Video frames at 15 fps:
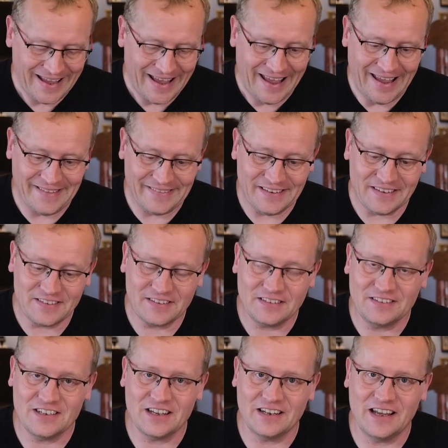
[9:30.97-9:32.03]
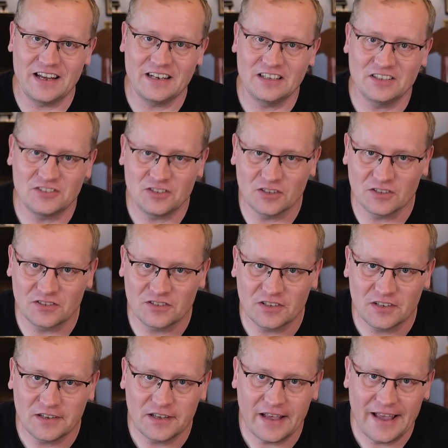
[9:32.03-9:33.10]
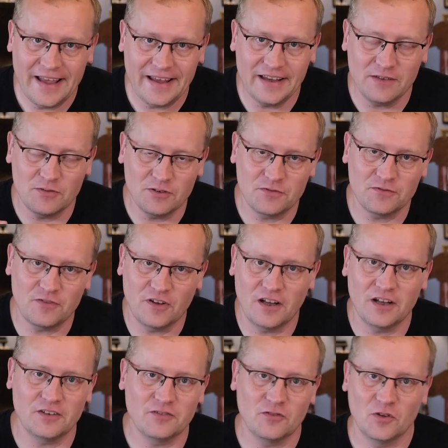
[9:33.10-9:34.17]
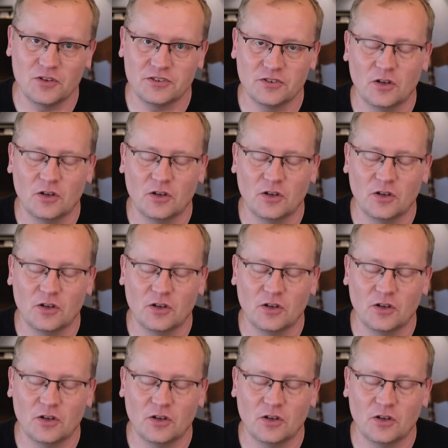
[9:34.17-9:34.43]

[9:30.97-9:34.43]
And this Gen 8 is just a refined version.